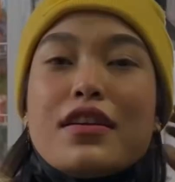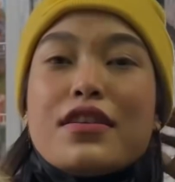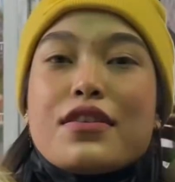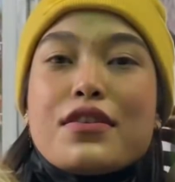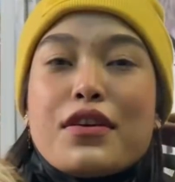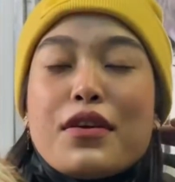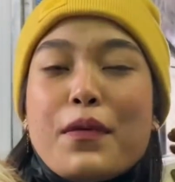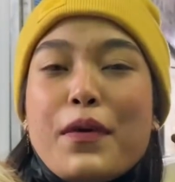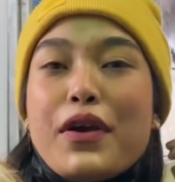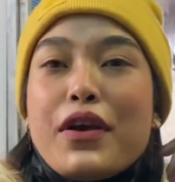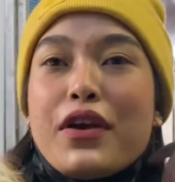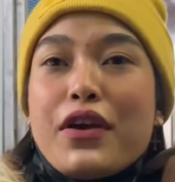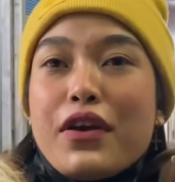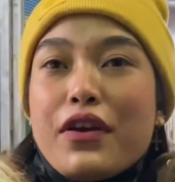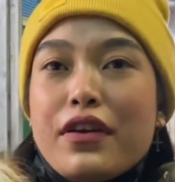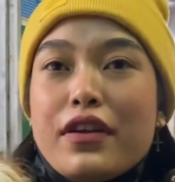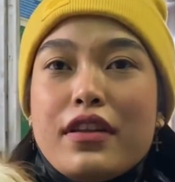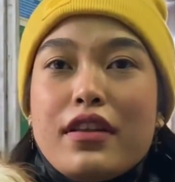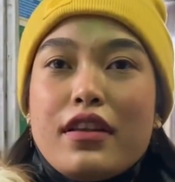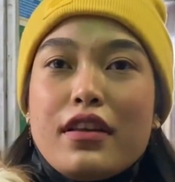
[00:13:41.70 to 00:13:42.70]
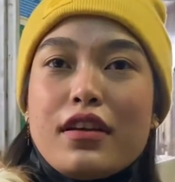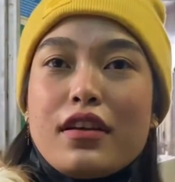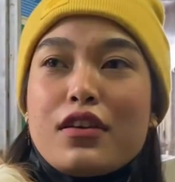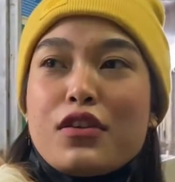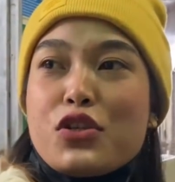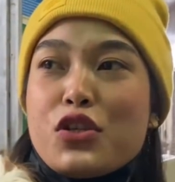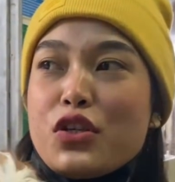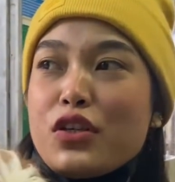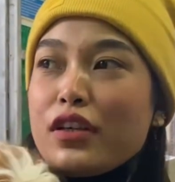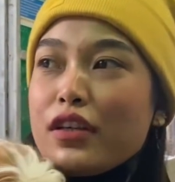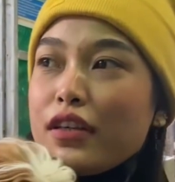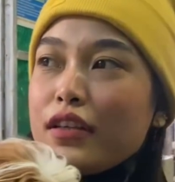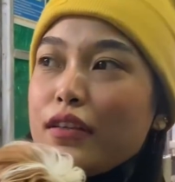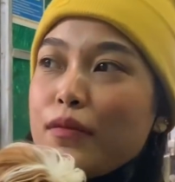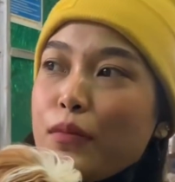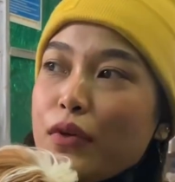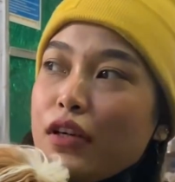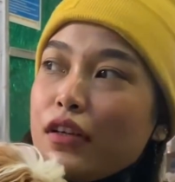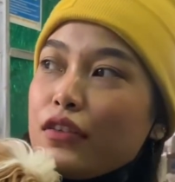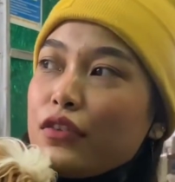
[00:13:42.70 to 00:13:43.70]
So we're here in the Arjunnagar
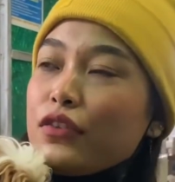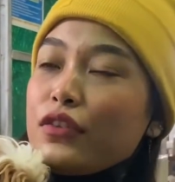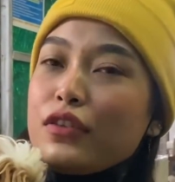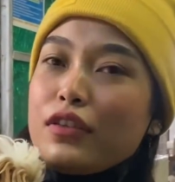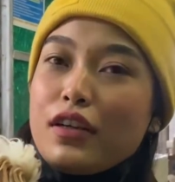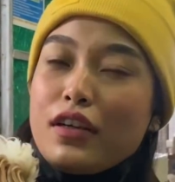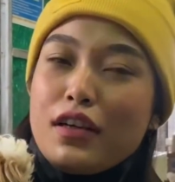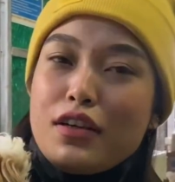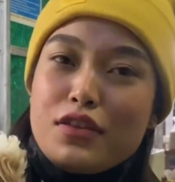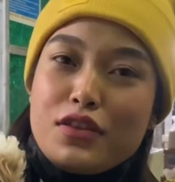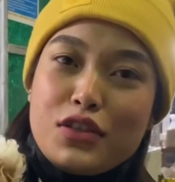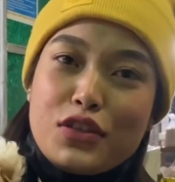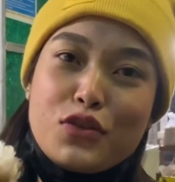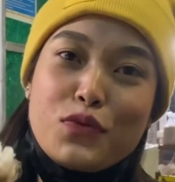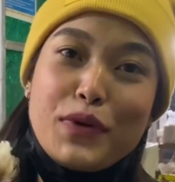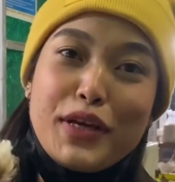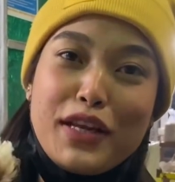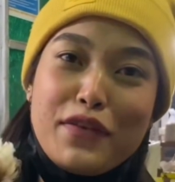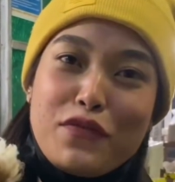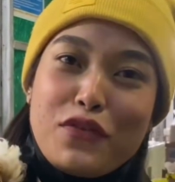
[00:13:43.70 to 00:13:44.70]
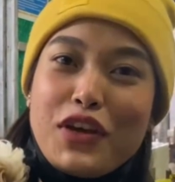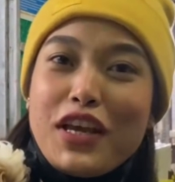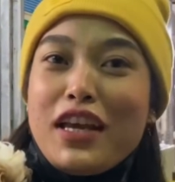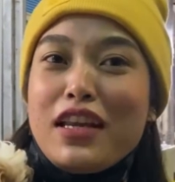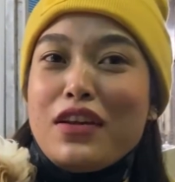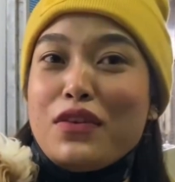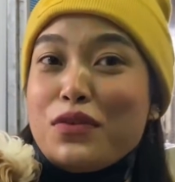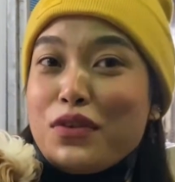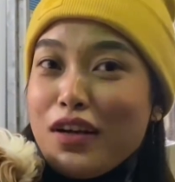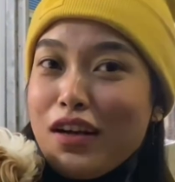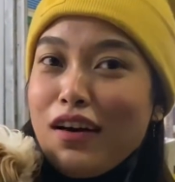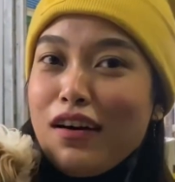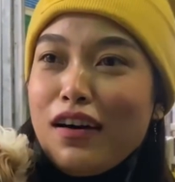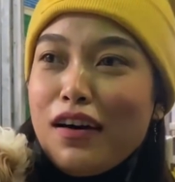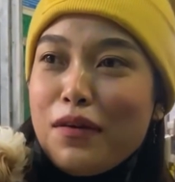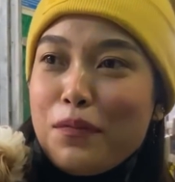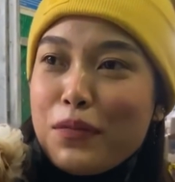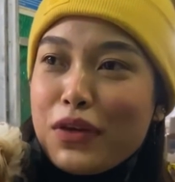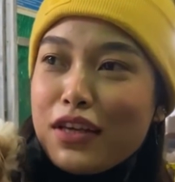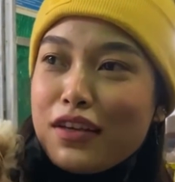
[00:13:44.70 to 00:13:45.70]
Baragundoras, just waiting for Kitty to
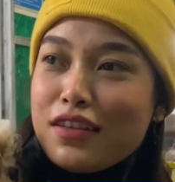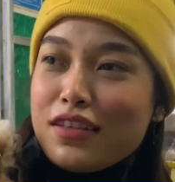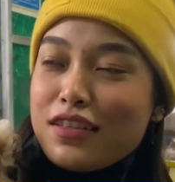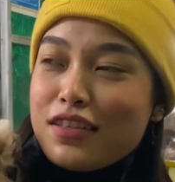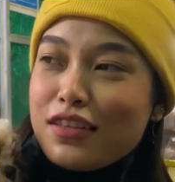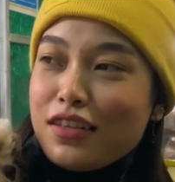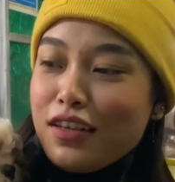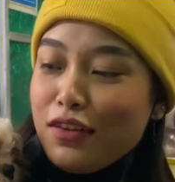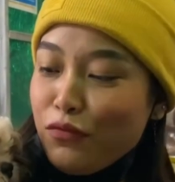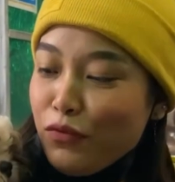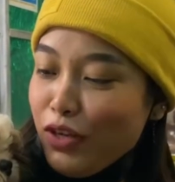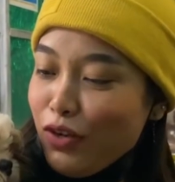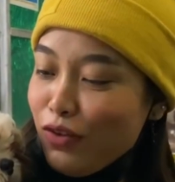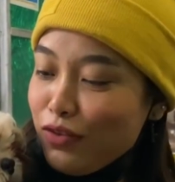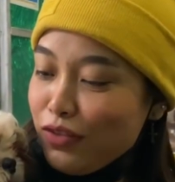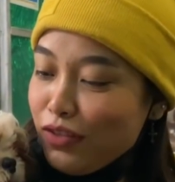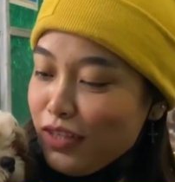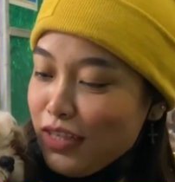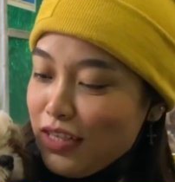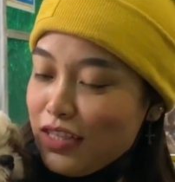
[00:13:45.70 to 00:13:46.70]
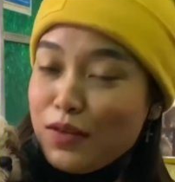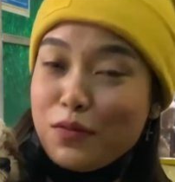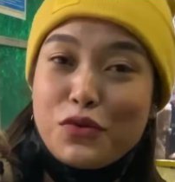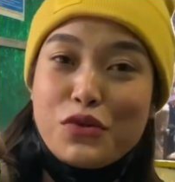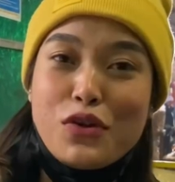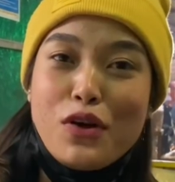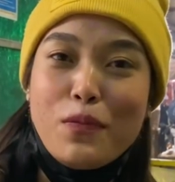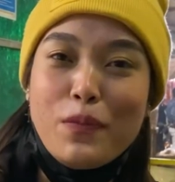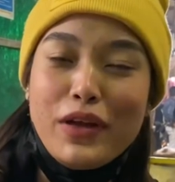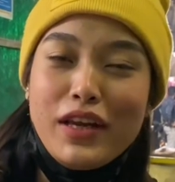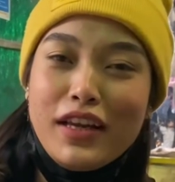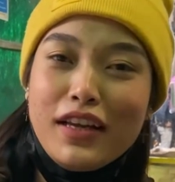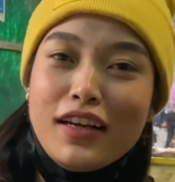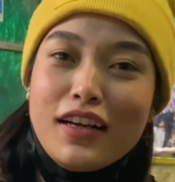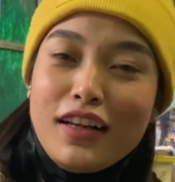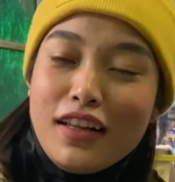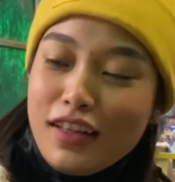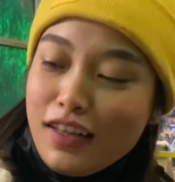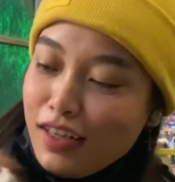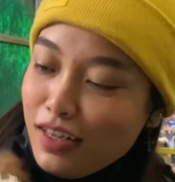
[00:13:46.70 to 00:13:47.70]
come because we also did some shopping
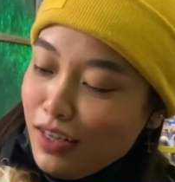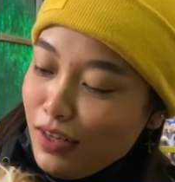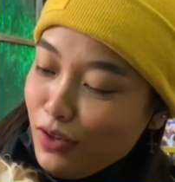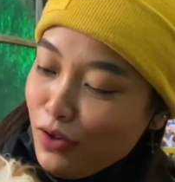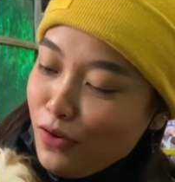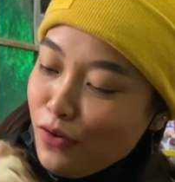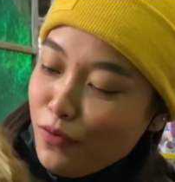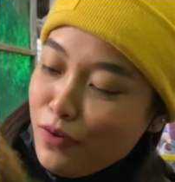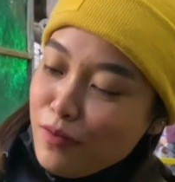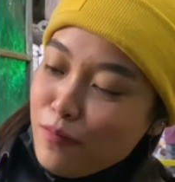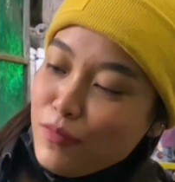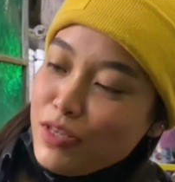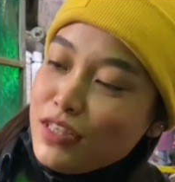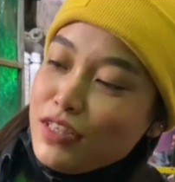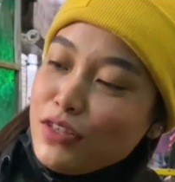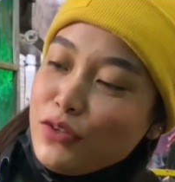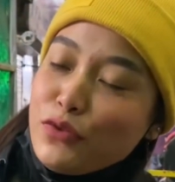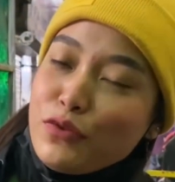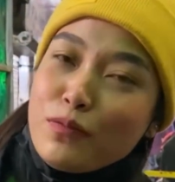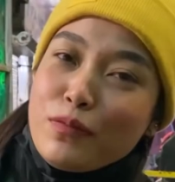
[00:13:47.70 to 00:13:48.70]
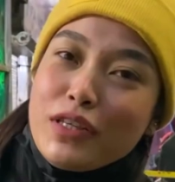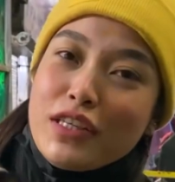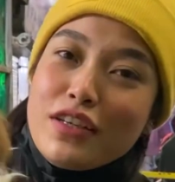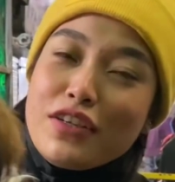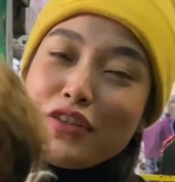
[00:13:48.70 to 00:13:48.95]
along with Miss Yumi.